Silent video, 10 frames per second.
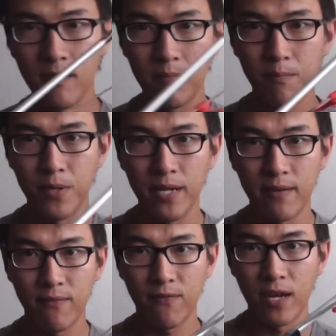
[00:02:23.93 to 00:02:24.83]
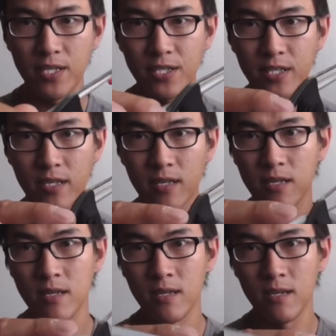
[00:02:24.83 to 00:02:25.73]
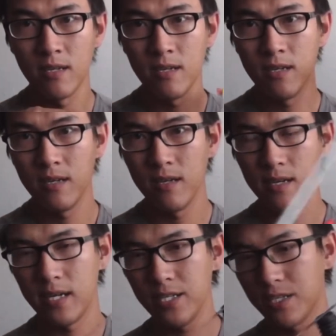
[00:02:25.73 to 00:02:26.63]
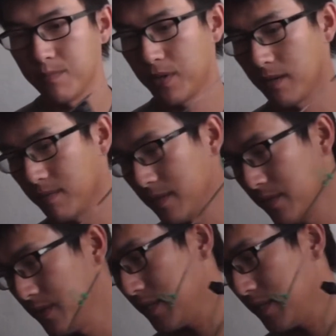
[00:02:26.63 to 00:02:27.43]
put it flush. I should probably do it